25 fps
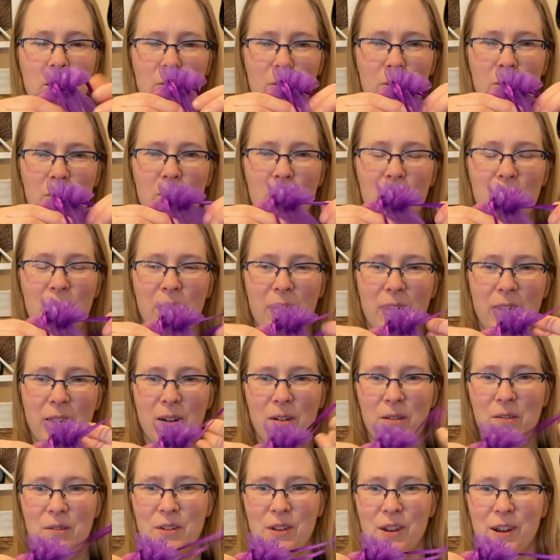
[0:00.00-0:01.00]
Oh, I
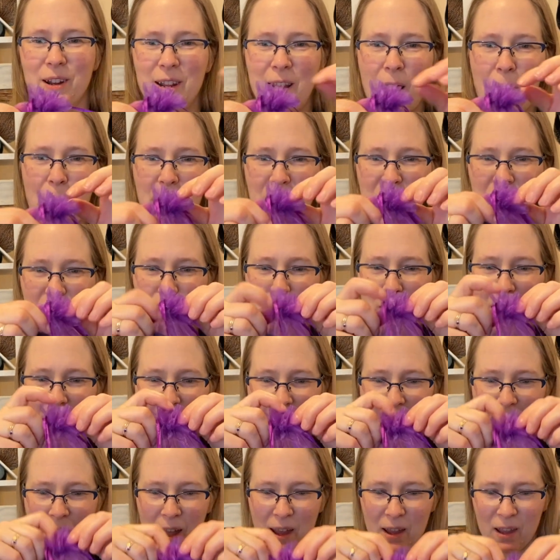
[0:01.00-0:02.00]
know who's gonna get this
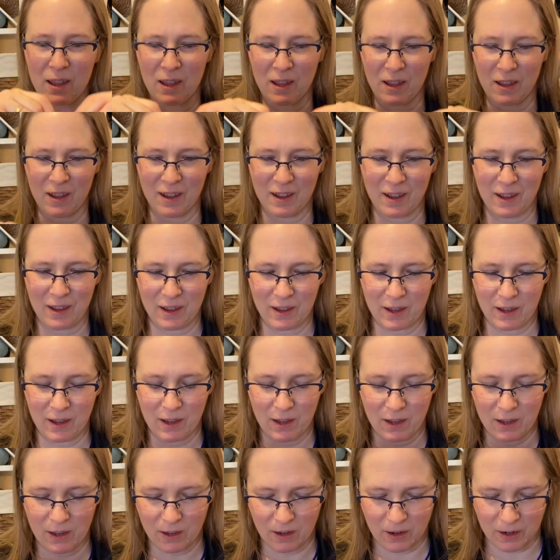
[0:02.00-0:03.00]
bag.
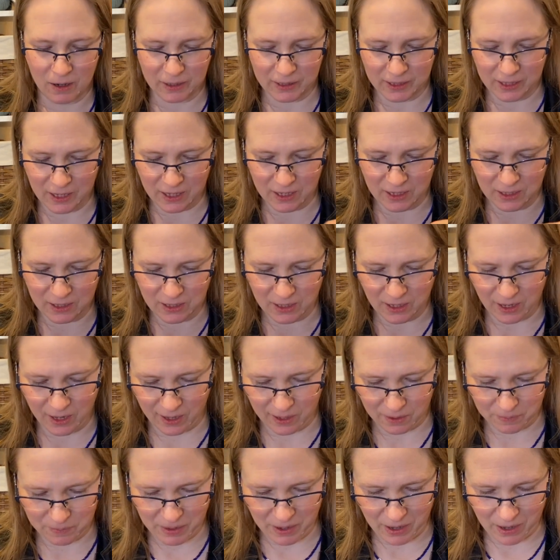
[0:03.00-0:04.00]
On the
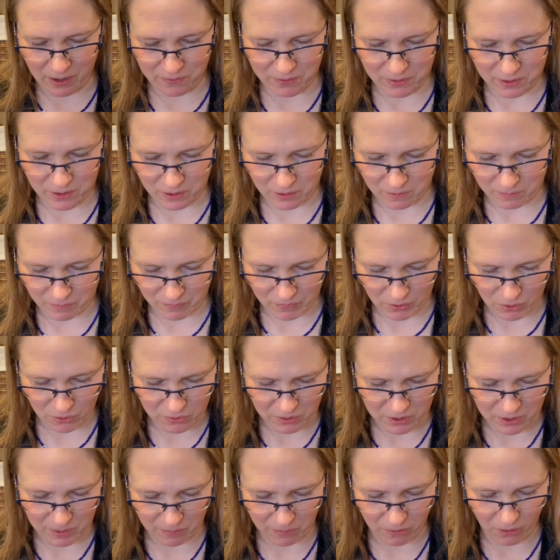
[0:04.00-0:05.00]
inside we have some, oh,
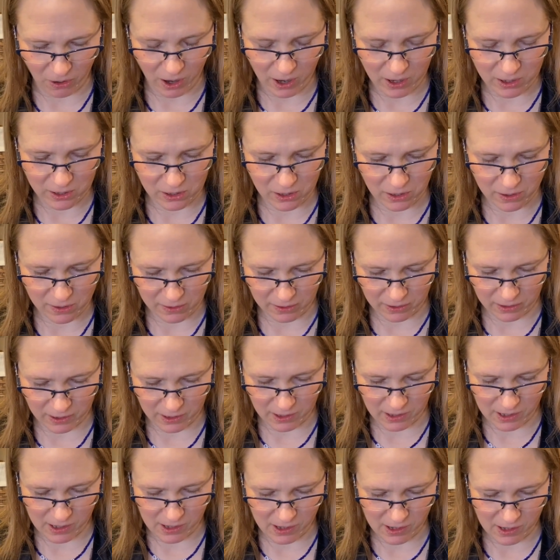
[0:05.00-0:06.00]

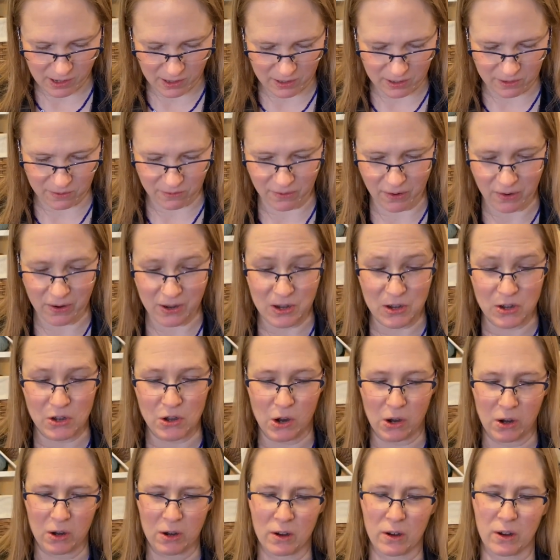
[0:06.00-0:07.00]
surprisingly, it's a very
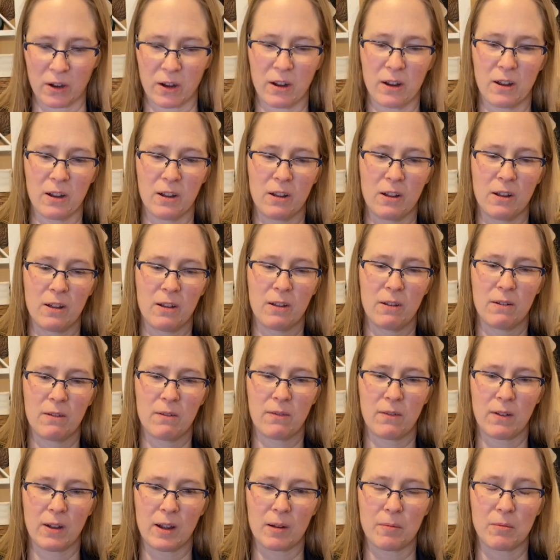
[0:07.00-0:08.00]
dark
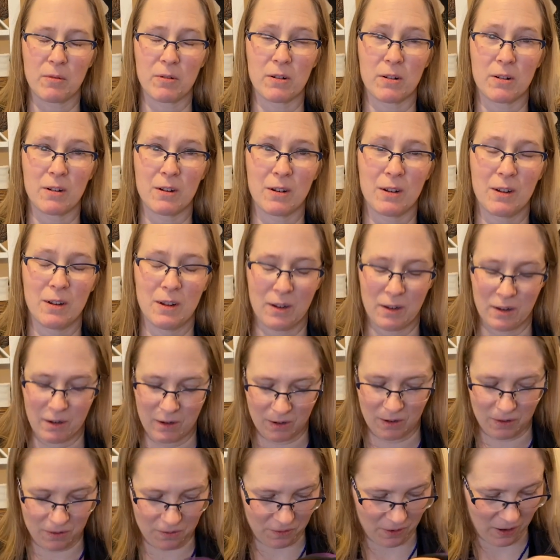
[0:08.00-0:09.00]
fiber.
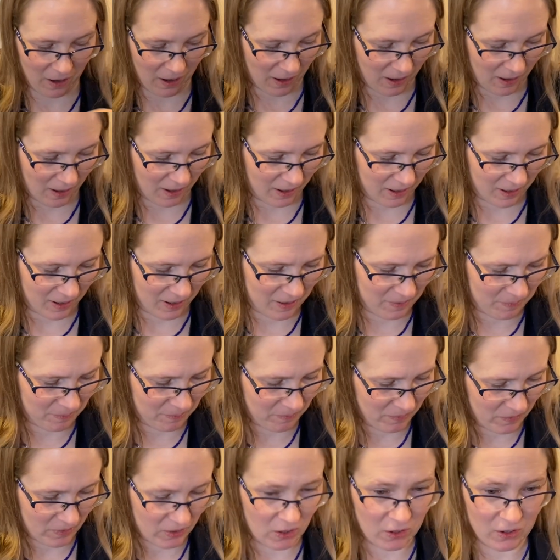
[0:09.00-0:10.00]
Okay,
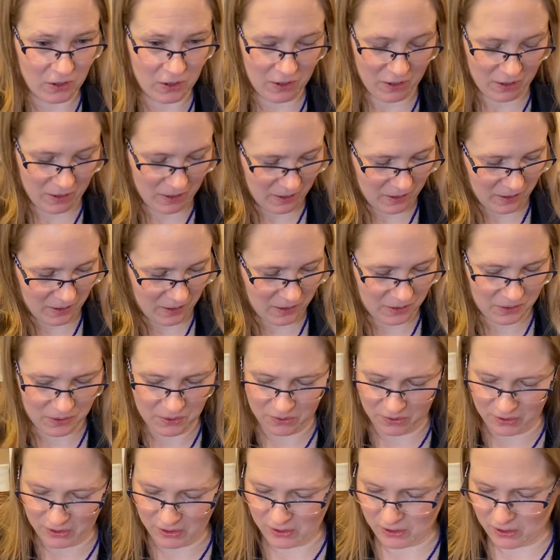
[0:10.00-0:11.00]

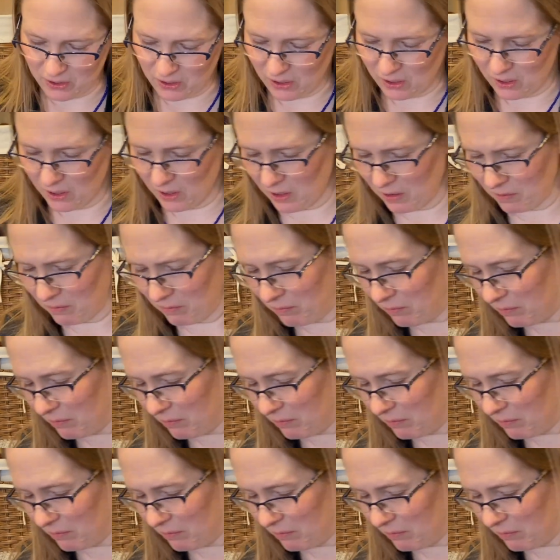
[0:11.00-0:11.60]
interesting.